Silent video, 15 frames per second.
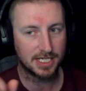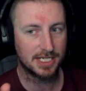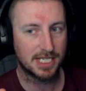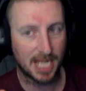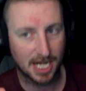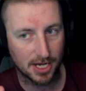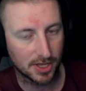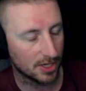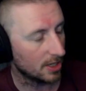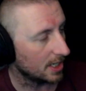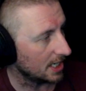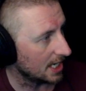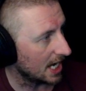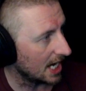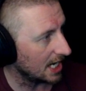
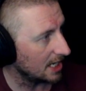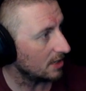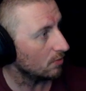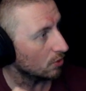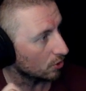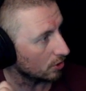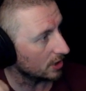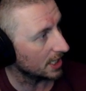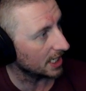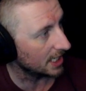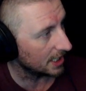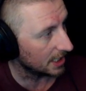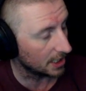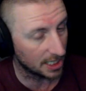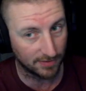1039, we're going to
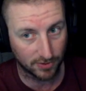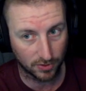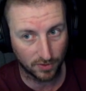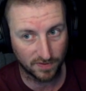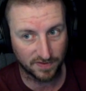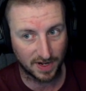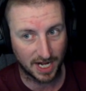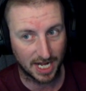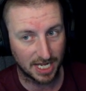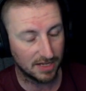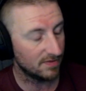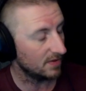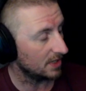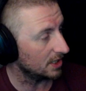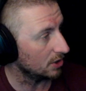get an
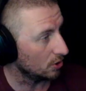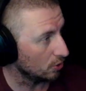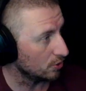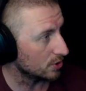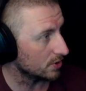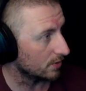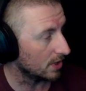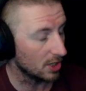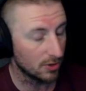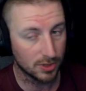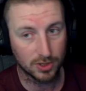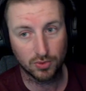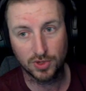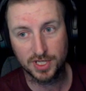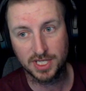1105 and lose
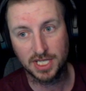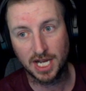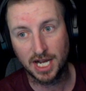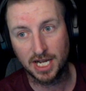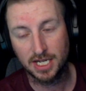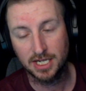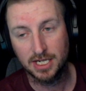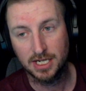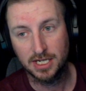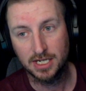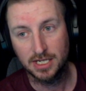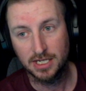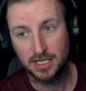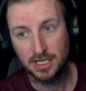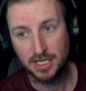around, what's that?
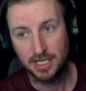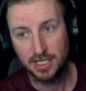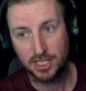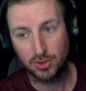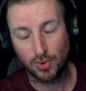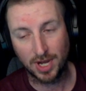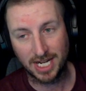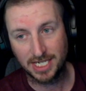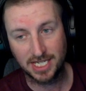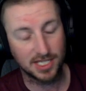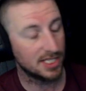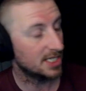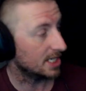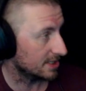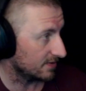
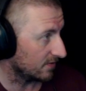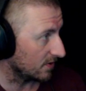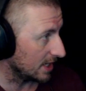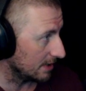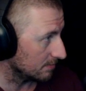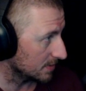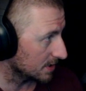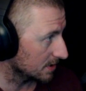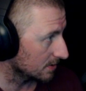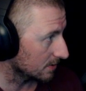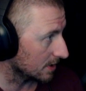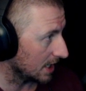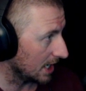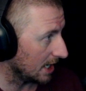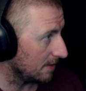26 frames,
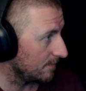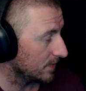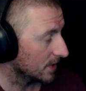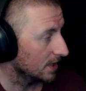okay?